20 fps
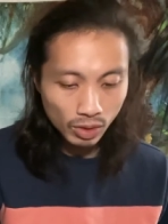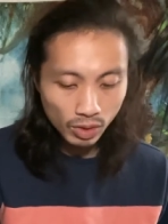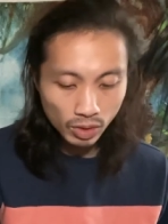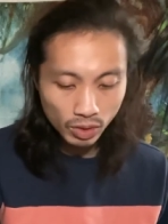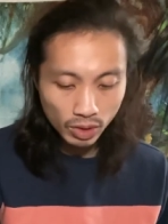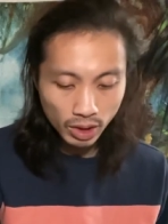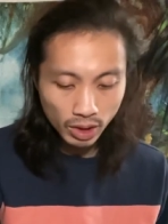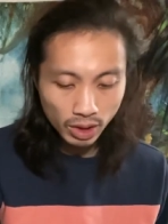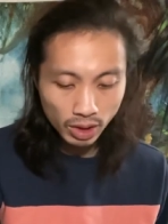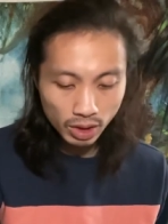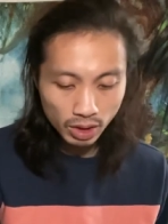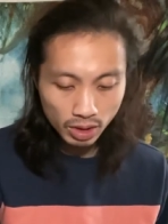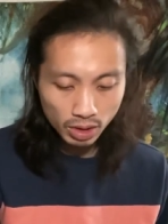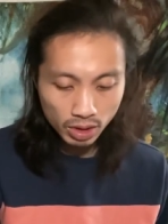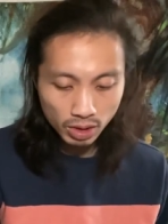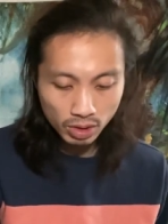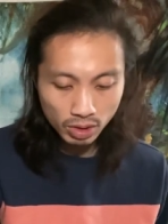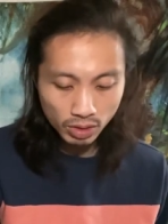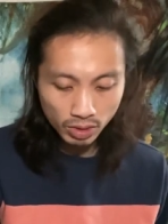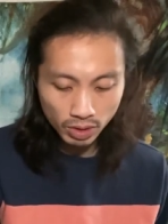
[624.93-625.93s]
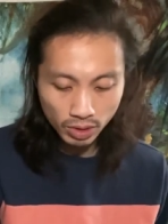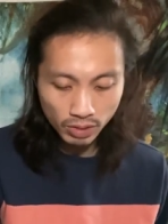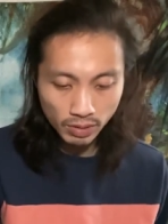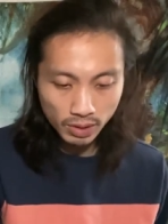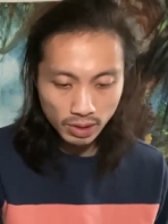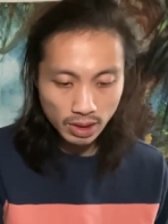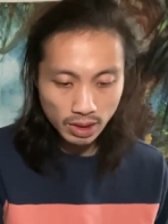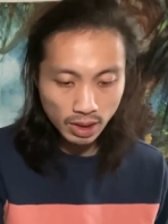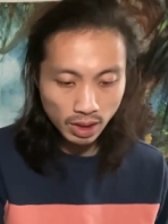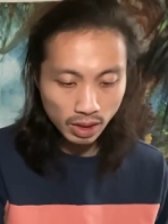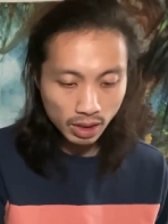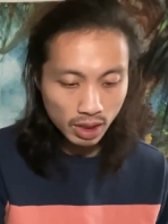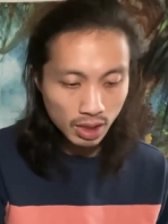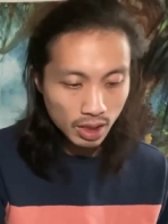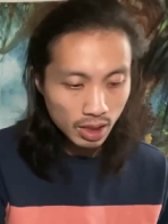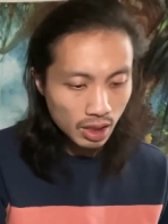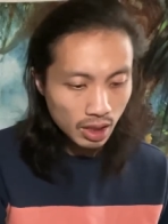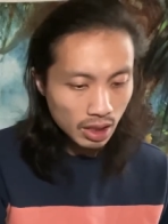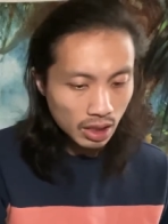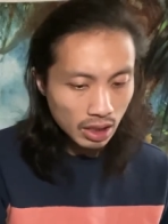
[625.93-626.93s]
Okay, hold on one sec.
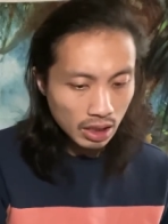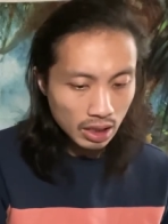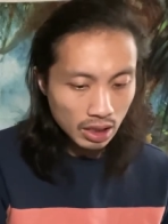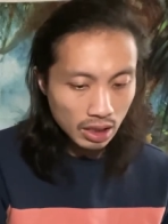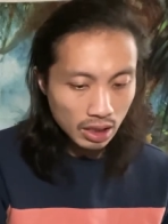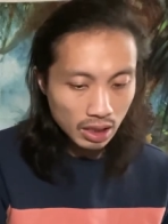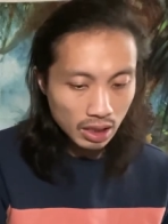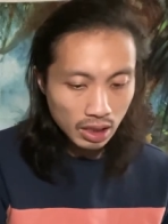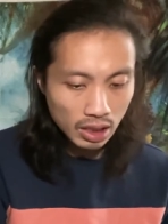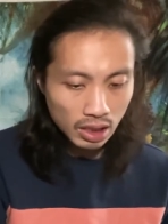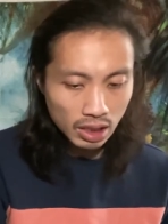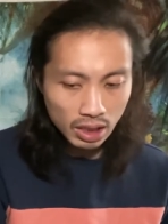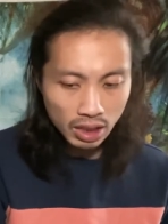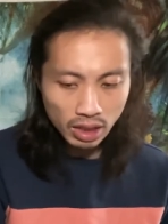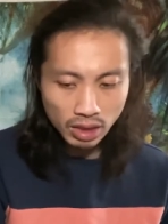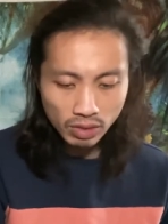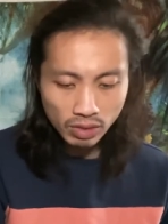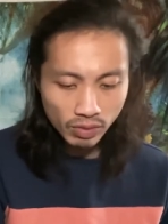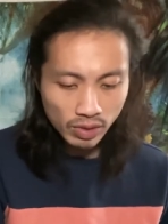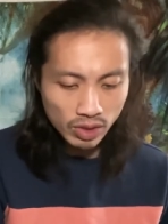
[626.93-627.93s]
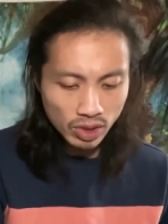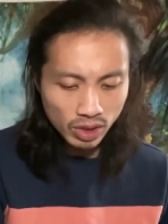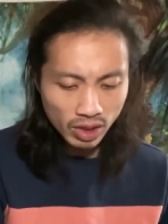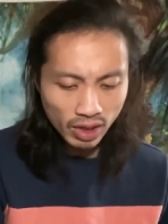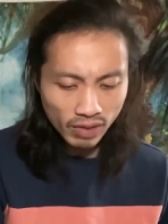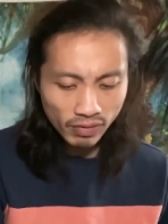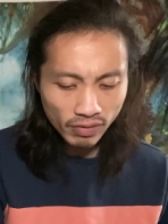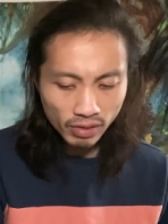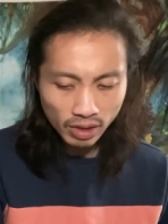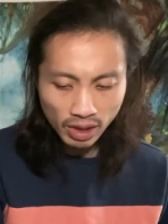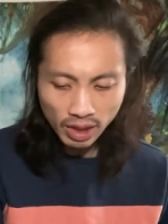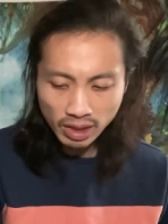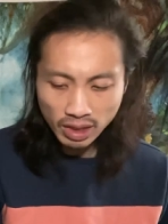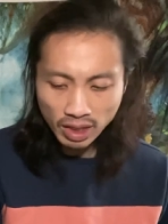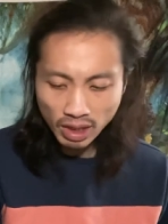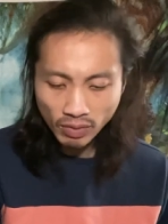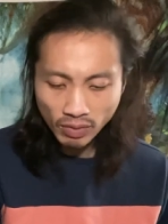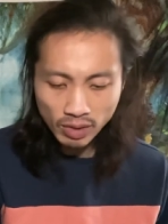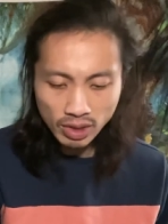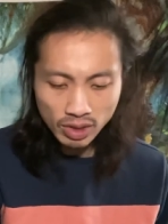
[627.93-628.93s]
Uh, we do have, I
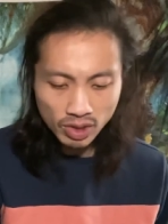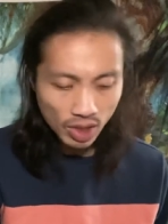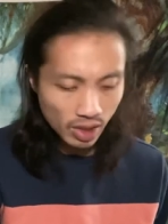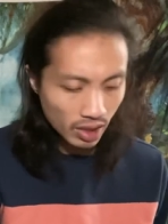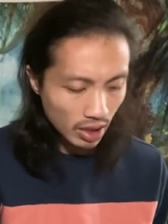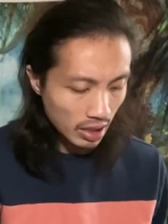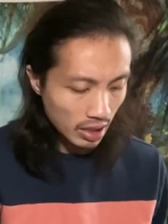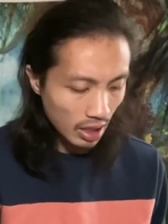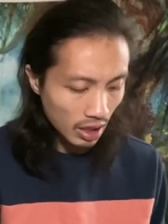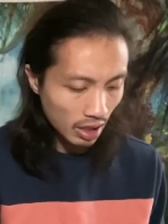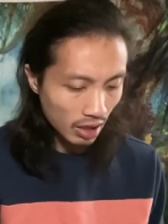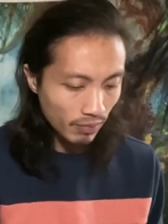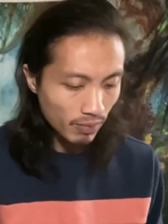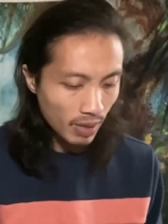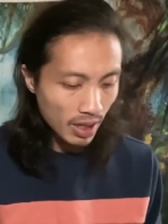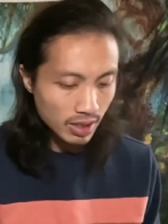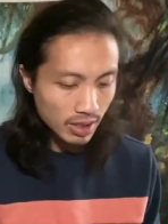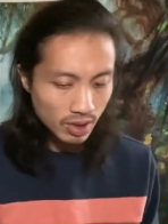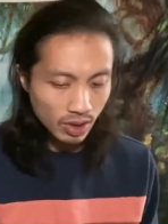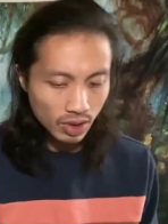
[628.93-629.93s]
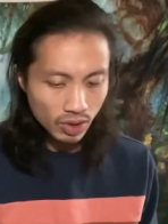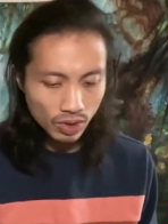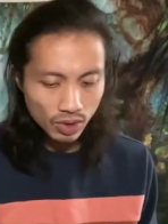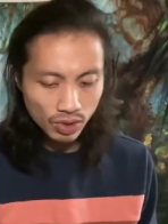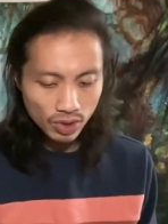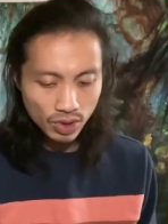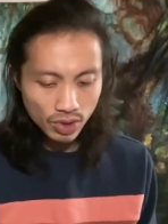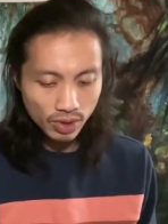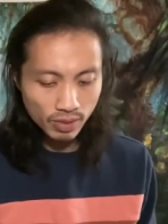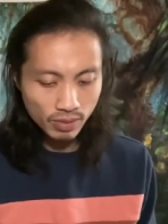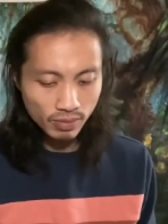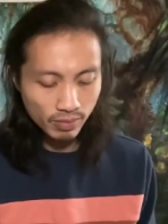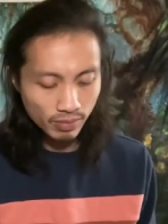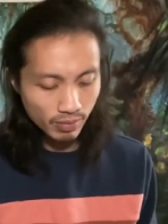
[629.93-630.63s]
think we saw the King of Pentacles.